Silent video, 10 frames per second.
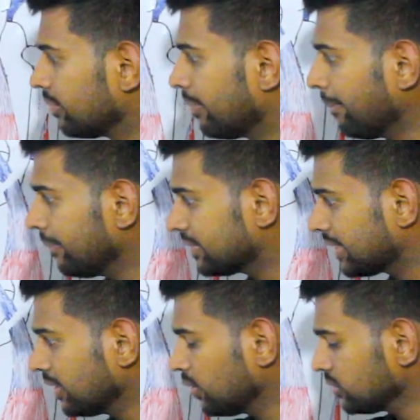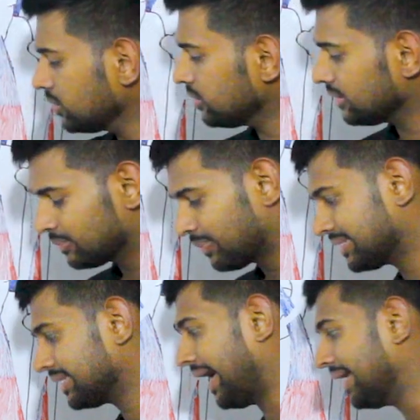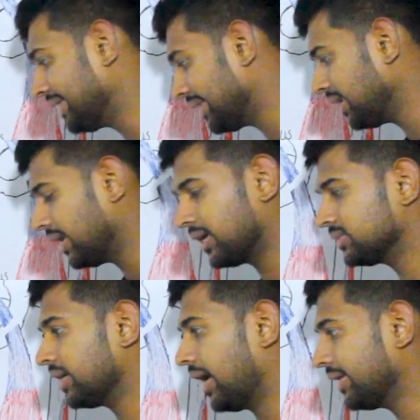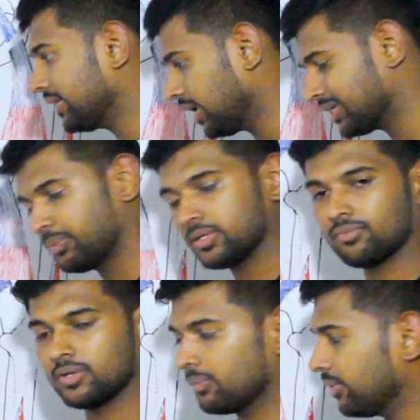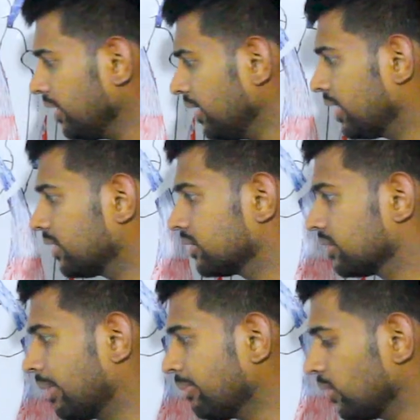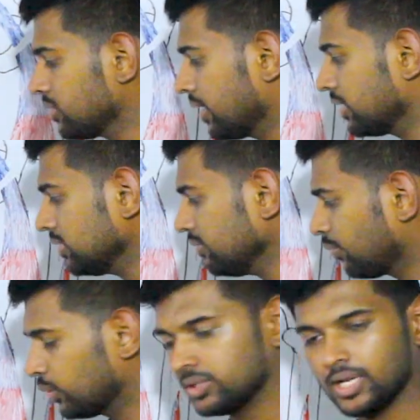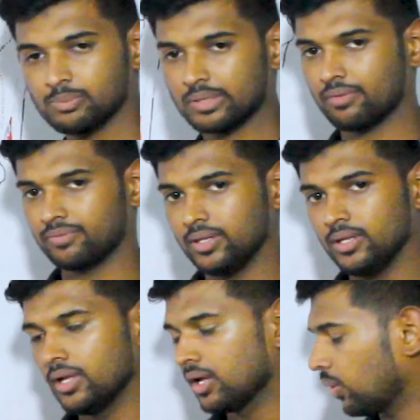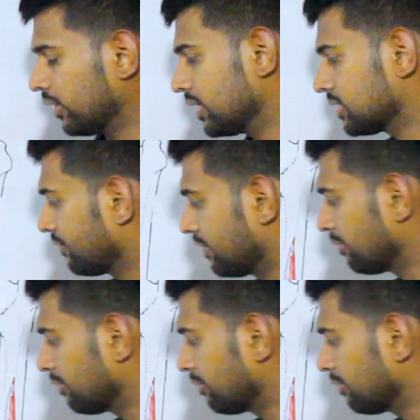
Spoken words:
Tendinosus is passing anteriorly and attaching anterior aspect of the tibia, and the membranosus attaching posterior aspect of the condyles of